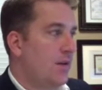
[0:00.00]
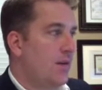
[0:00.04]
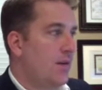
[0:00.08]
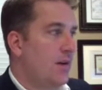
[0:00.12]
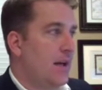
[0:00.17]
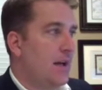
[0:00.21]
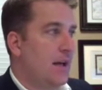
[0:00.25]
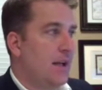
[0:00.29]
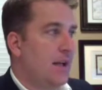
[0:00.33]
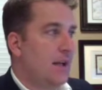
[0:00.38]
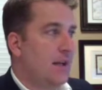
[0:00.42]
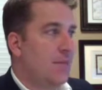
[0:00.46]
you get
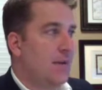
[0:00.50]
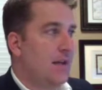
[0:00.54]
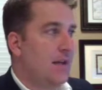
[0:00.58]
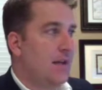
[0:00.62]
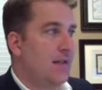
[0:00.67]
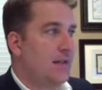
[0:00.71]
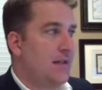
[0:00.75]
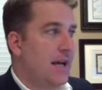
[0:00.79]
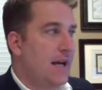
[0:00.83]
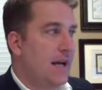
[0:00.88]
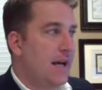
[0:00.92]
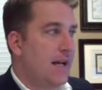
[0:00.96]
unlimited
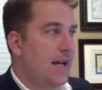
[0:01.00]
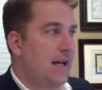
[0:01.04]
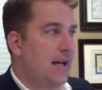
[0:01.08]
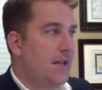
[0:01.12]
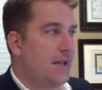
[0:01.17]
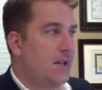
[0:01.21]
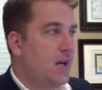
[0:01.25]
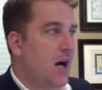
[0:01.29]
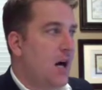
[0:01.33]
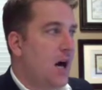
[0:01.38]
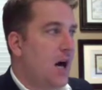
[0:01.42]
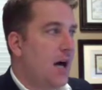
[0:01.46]
data,
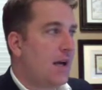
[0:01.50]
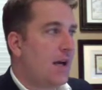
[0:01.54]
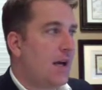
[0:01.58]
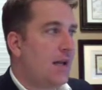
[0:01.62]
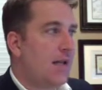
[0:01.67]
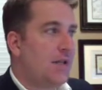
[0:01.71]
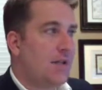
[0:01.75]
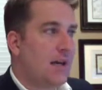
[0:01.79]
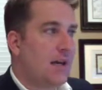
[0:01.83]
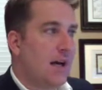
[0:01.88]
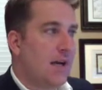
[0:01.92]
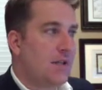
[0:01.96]
talk,
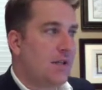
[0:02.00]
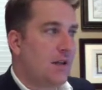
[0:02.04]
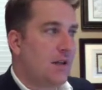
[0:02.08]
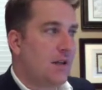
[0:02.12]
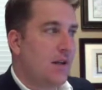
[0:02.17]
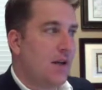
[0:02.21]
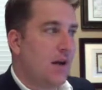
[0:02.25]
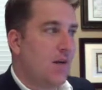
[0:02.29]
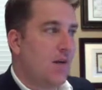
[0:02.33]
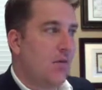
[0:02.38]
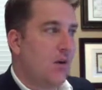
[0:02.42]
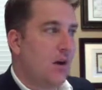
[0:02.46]
and text on the
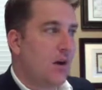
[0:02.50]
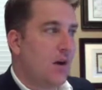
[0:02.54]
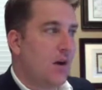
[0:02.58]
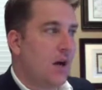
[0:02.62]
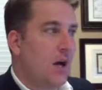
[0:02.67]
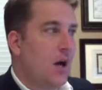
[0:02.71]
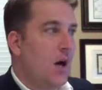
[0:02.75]
network,